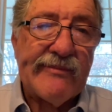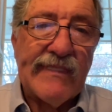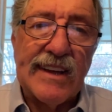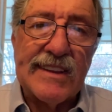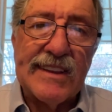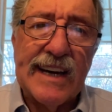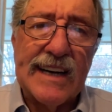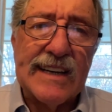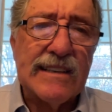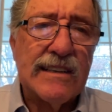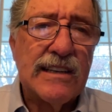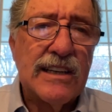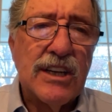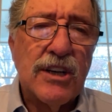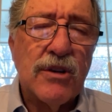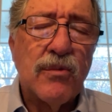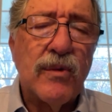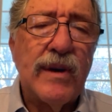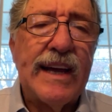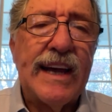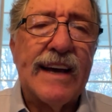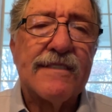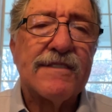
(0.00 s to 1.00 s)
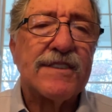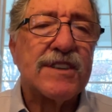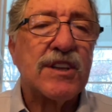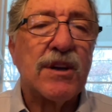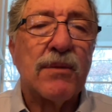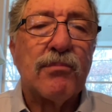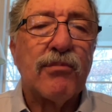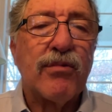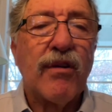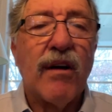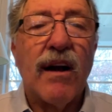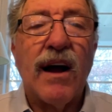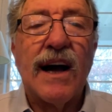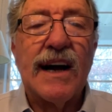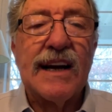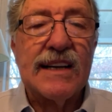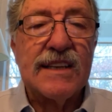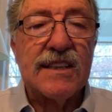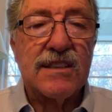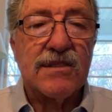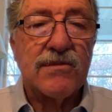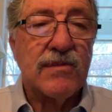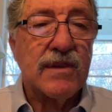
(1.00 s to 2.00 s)
that we have
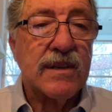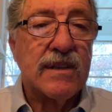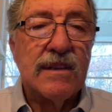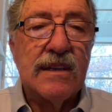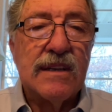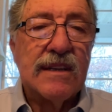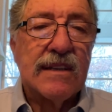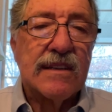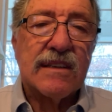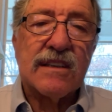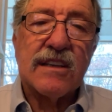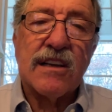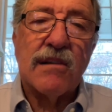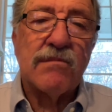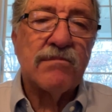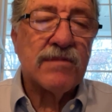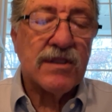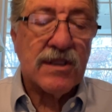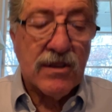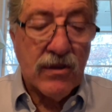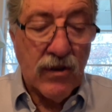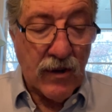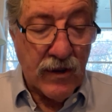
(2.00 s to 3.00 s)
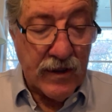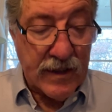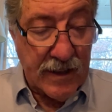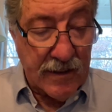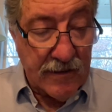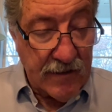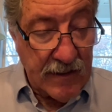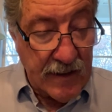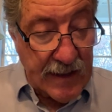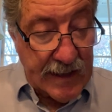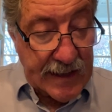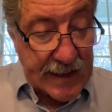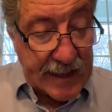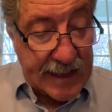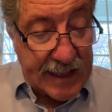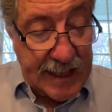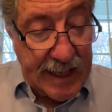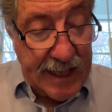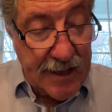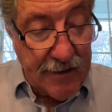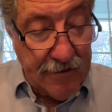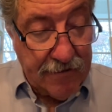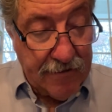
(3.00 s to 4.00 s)
surprised with some sort of
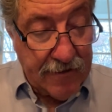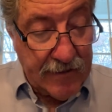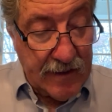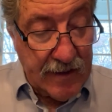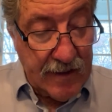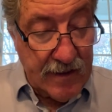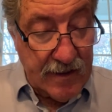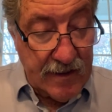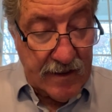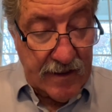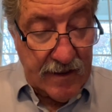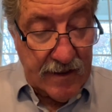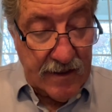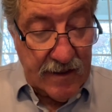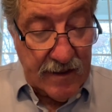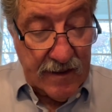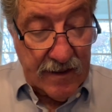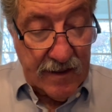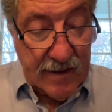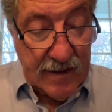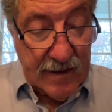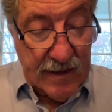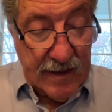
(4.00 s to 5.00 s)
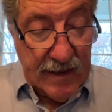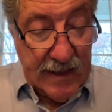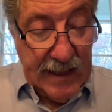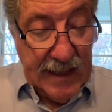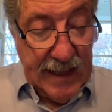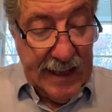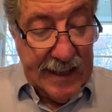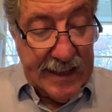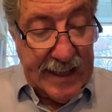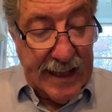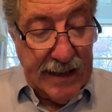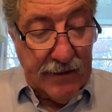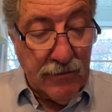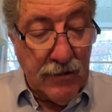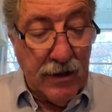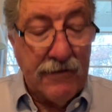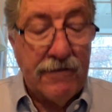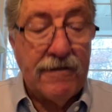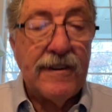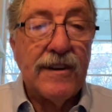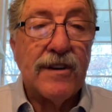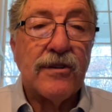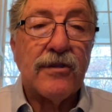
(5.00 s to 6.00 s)
gift. And then we
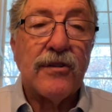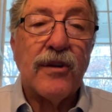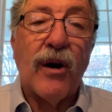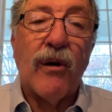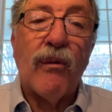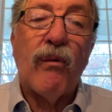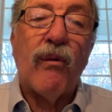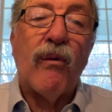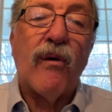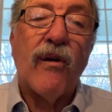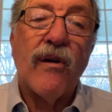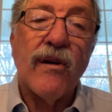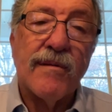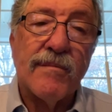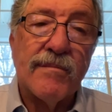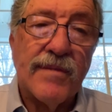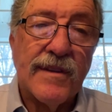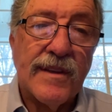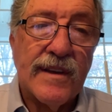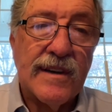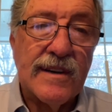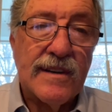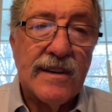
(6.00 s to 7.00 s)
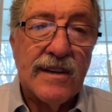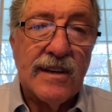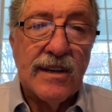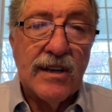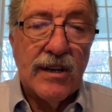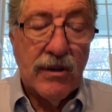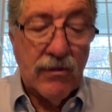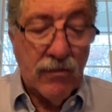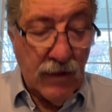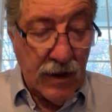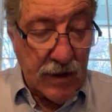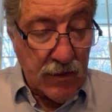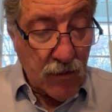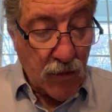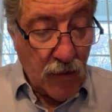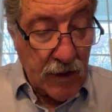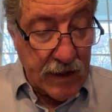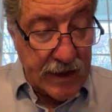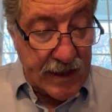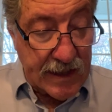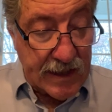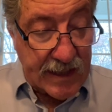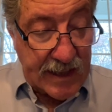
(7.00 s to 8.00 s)
feel the warmth when
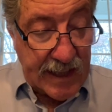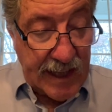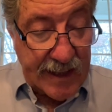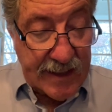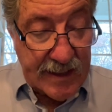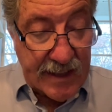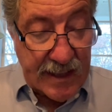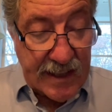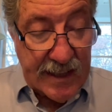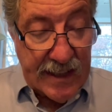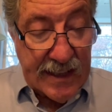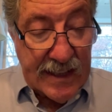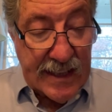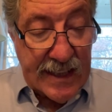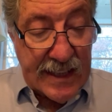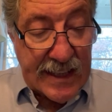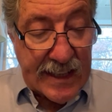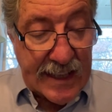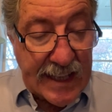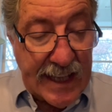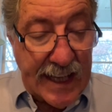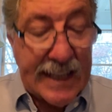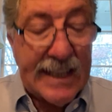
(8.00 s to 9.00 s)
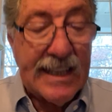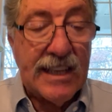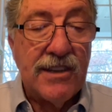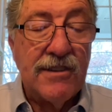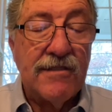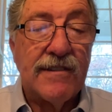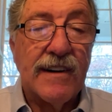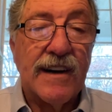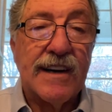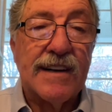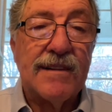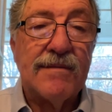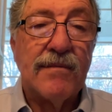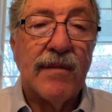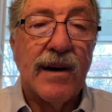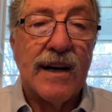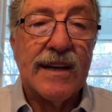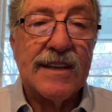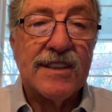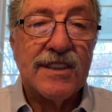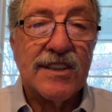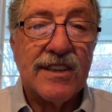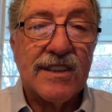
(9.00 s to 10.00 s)
one says, thank you very
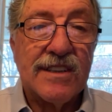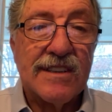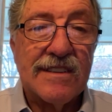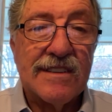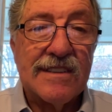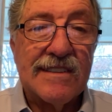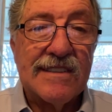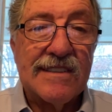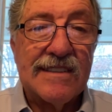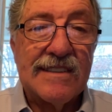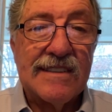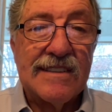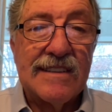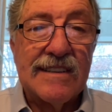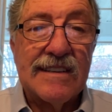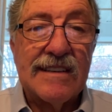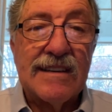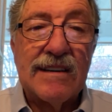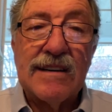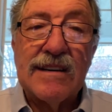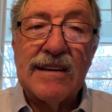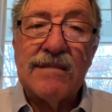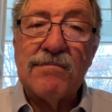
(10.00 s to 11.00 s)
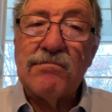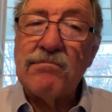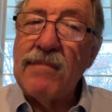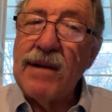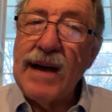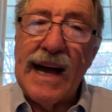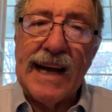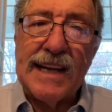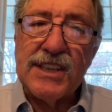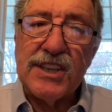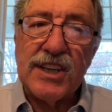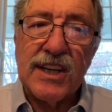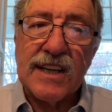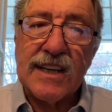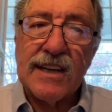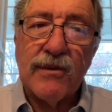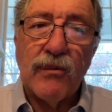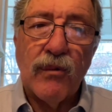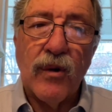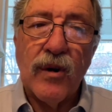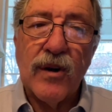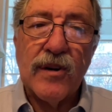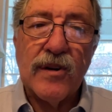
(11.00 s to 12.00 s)
much. Magic
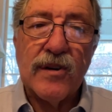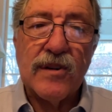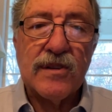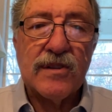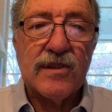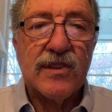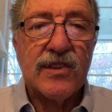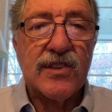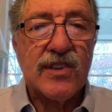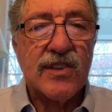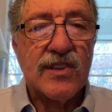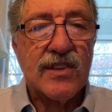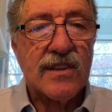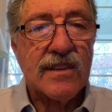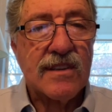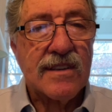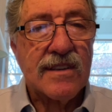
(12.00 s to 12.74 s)
words.